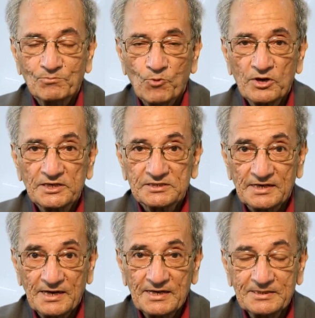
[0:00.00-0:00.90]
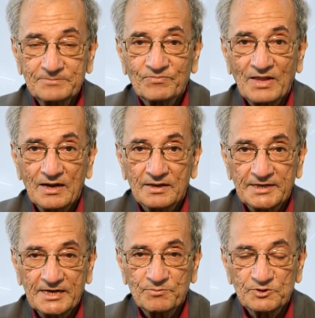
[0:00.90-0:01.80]
book is really
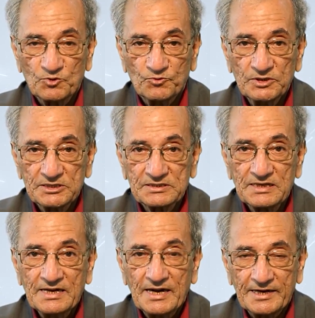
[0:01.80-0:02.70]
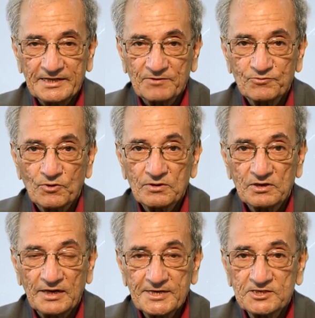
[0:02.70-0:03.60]
that much of worth, and therefore,
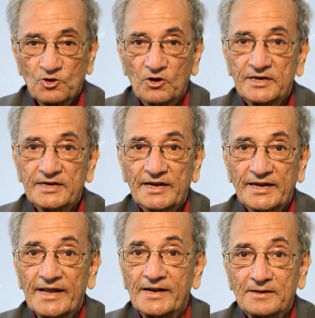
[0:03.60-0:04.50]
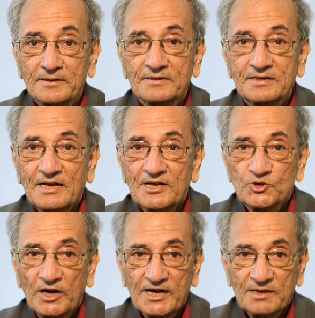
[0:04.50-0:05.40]
let us call it a canon.
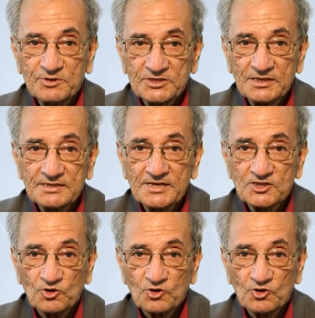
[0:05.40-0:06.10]
So academicians and